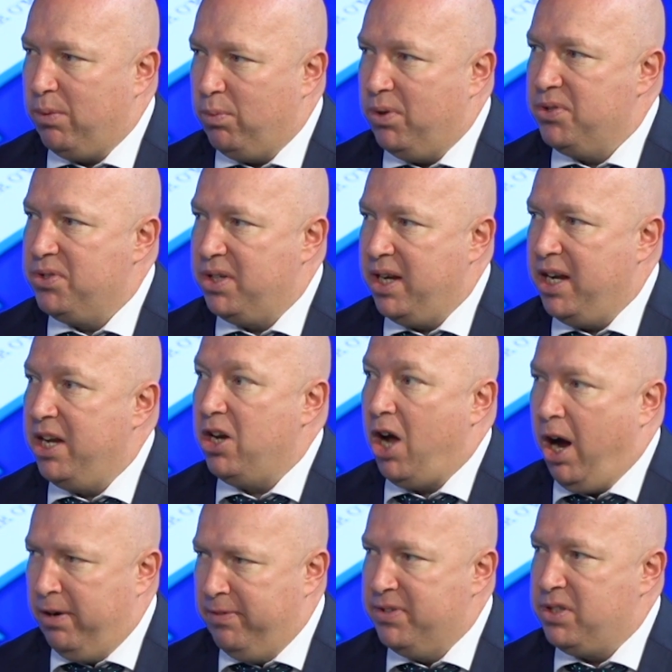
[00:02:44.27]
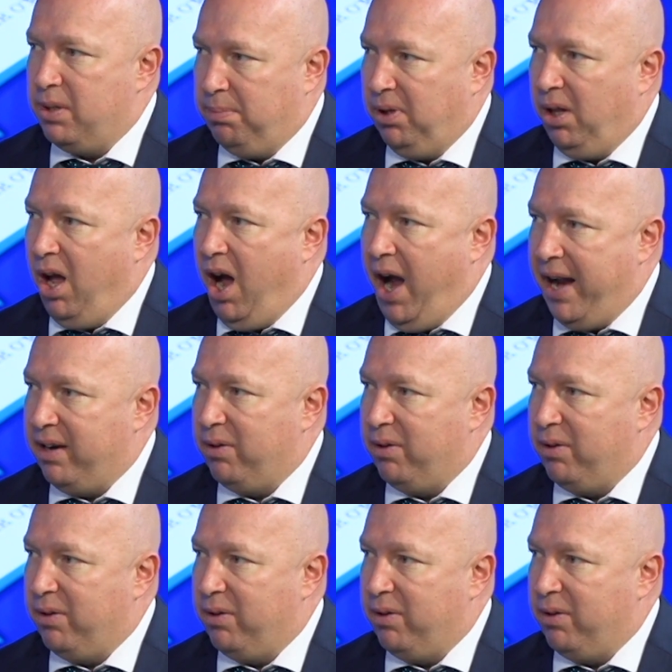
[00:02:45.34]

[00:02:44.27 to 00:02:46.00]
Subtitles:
was in oversupply,